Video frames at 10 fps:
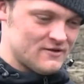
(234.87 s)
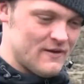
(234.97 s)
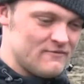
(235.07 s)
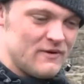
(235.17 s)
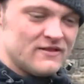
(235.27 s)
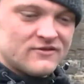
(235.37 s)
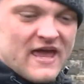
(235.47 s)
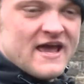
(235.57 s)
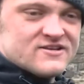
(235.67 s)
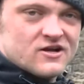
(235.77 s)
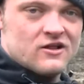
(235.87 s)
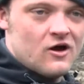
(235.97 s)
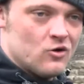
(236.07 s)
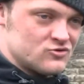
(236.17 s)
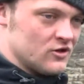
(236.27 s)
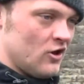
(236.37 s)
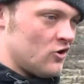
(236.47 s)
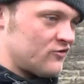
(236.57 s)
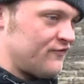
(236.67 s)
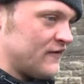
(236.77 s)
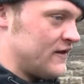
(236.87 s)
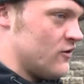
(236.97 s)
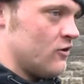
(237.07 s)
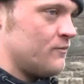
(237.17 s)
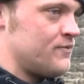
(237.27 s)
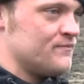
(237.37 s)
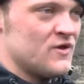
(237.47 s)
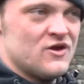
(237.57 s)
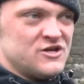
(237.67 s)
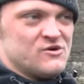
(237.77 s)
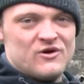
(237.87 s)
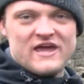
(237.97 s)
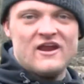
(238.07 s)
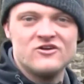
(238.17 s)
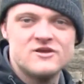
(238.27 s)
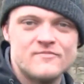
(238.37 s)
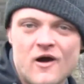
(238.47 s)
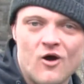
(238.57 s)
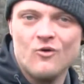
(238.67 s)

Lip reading: when gates are closed, the lock's filling up, and you want to get on your boat,